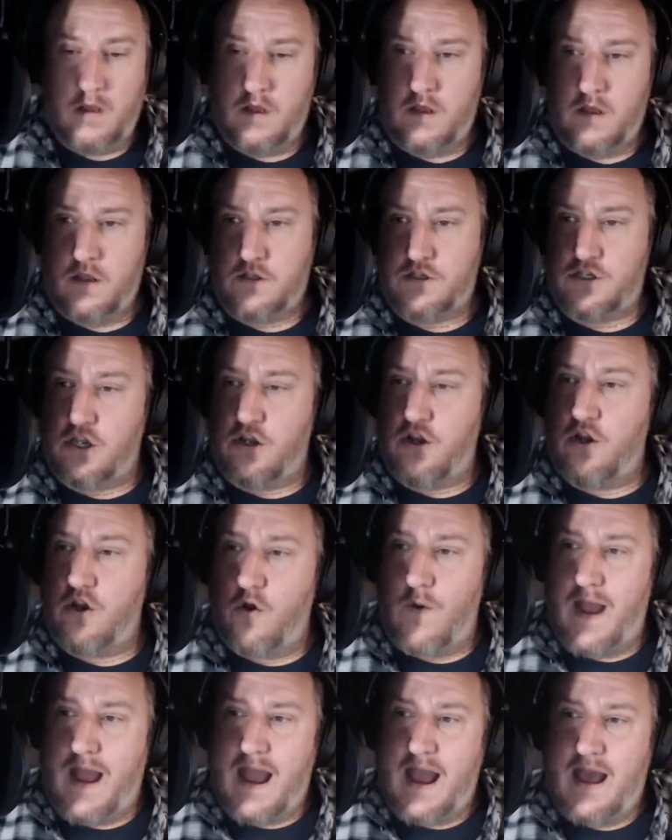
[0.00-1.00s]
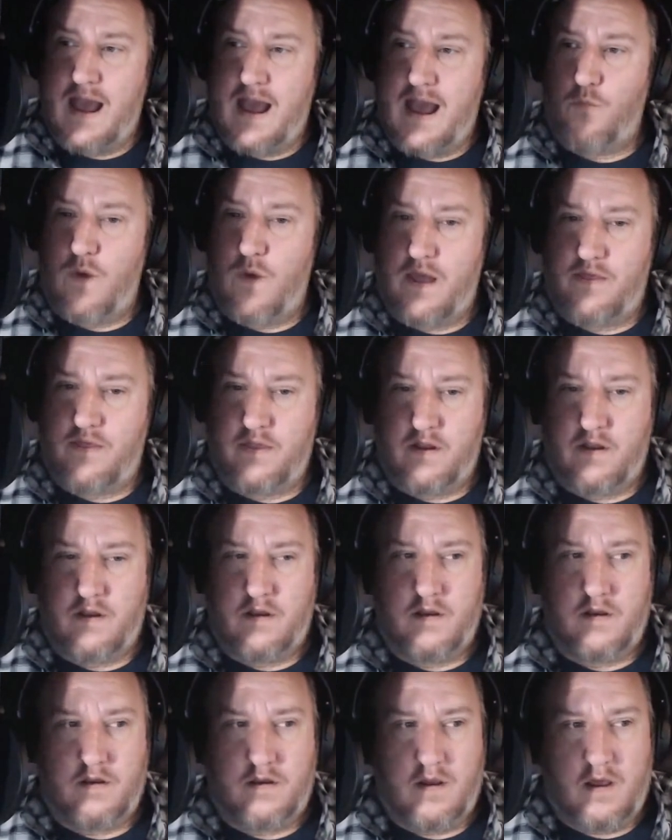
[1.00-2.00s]
So Adam Wathan
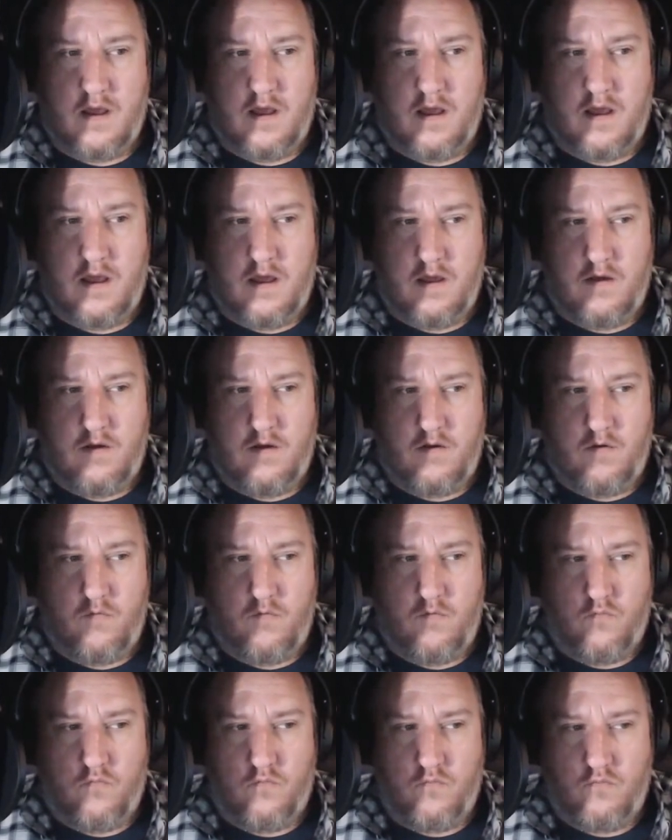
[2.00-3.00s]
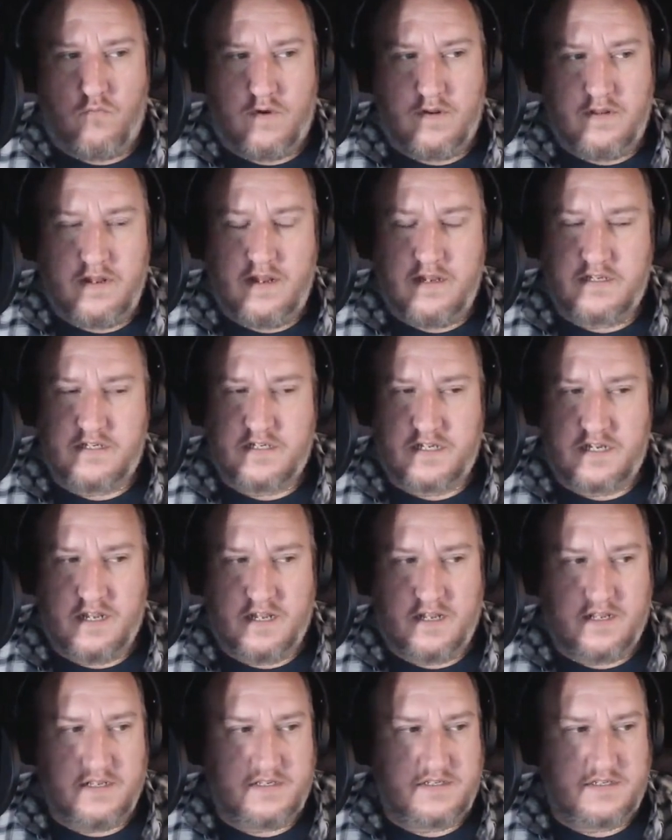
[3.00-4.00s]
uh, released
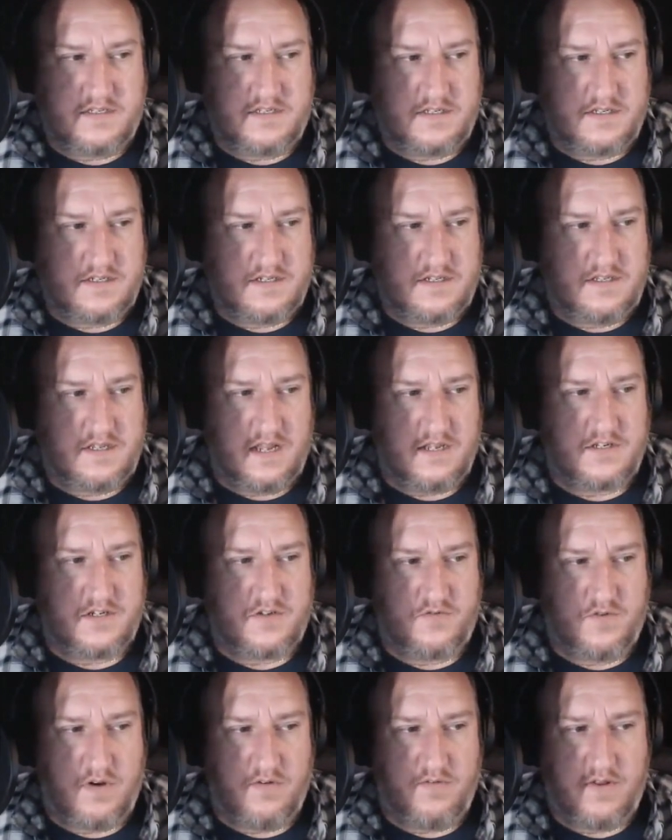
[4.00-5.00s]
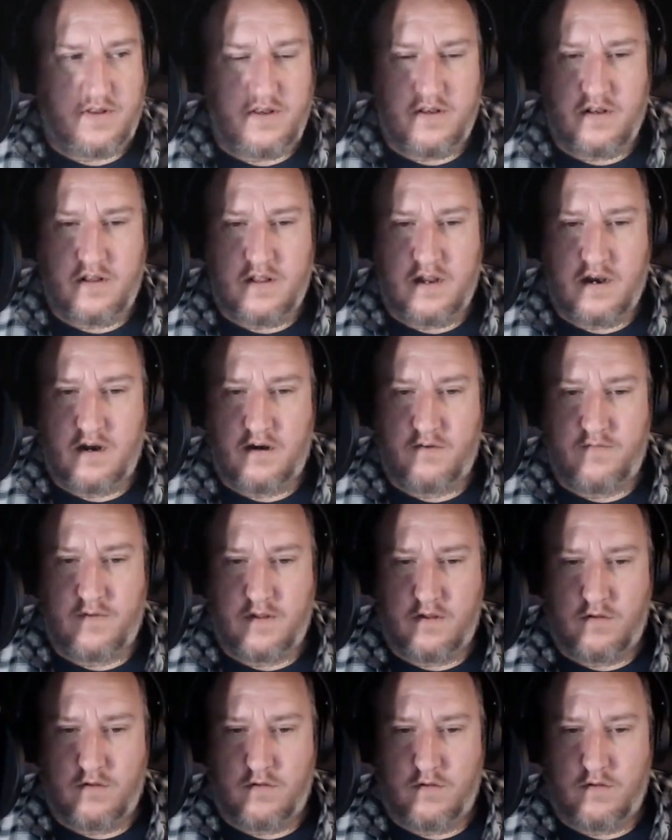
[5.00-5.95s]
his test-driven Laravel